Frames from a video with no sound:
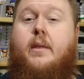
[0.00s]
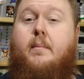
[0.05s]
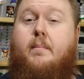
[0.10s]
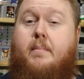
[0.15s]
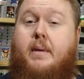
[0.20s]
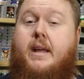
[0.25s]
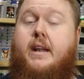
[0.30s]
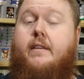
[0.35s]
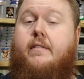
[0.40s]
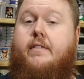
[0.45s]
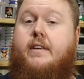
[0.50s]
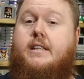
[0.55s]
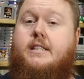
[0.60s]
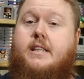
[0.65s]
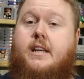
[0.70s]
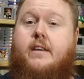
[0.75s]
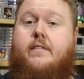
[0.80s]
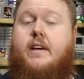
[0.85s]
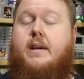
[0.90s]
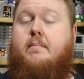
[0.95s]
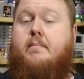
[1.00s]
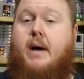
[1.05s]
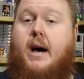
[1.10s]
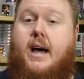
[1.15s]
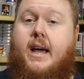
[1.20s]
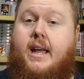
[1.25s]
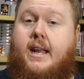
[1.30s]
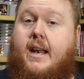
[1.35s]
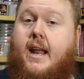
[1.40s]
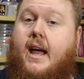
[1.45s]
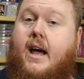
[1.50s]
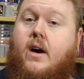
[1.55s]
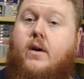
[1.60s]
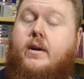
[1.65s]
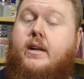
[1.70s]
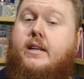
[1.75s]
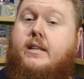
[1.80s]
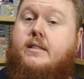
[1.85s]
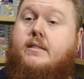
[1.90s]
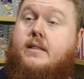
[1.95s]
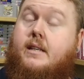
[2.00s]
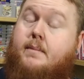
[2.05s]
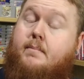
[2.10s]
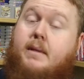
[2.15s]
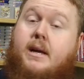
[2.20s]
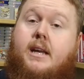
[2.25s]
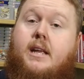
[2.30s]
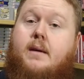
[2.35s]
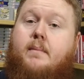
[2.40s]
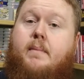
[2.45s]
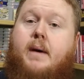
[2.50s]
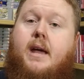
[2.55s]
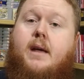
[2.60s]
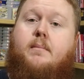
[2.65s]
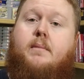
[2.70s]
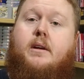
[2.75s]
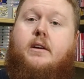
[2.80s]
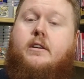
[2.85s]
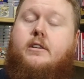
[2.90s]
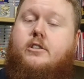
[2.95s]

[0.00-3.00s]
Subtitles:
The benefits of a buy it now is immediate payment.